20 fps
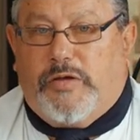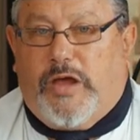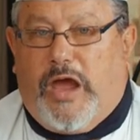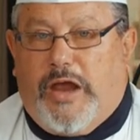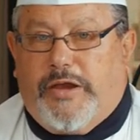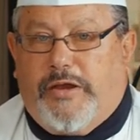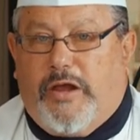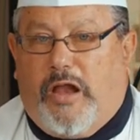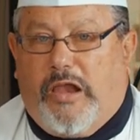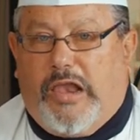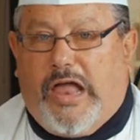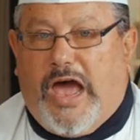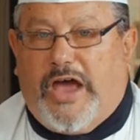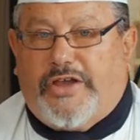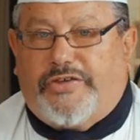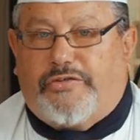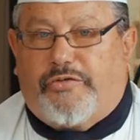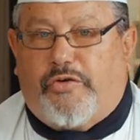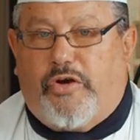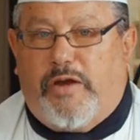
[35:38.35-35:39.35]
And they'll
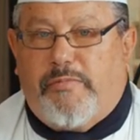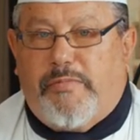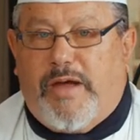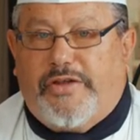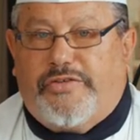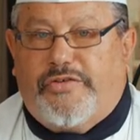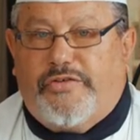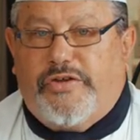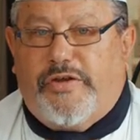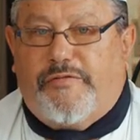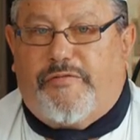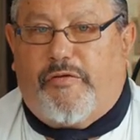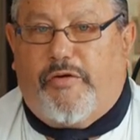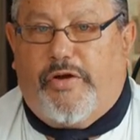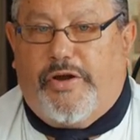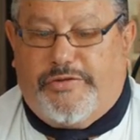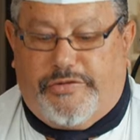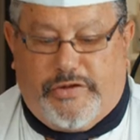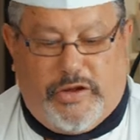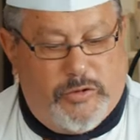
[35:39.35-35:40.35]
last three months in your
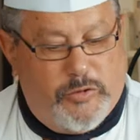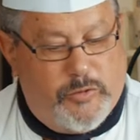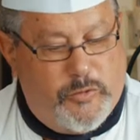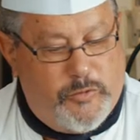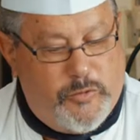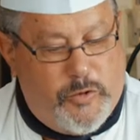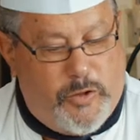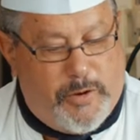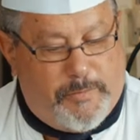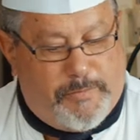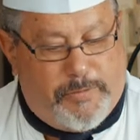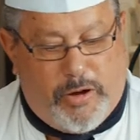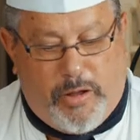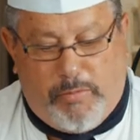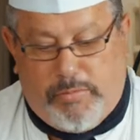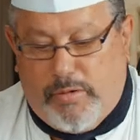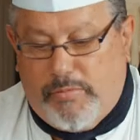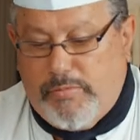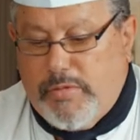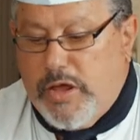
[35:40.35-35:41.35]
freezer, not a
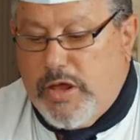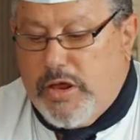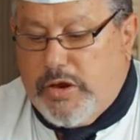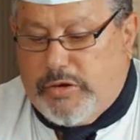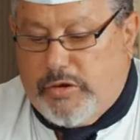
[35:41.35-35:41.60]
problem.